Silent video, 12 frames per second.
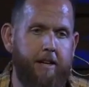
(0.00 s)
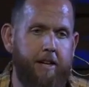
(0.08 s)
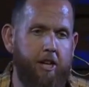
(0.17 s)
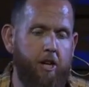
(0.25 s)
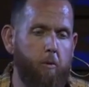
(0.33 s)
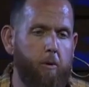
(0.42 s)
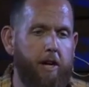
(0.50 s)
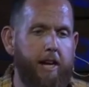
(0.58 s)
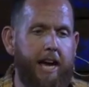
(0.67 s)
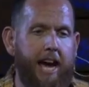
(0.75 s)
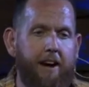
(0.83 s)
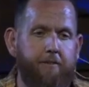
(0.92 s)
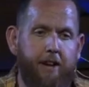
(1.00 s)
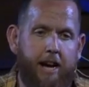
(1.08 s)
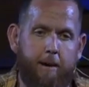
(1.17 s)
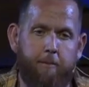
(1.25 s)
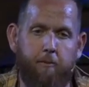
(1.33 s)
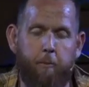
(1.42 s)
You know, we're going to have
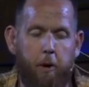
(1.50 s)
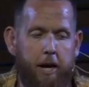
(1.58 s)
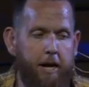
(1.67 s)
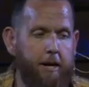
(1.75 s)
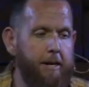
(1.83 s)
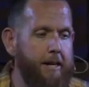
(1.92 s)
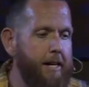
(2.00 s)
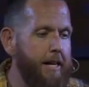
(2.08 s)
time of prayer.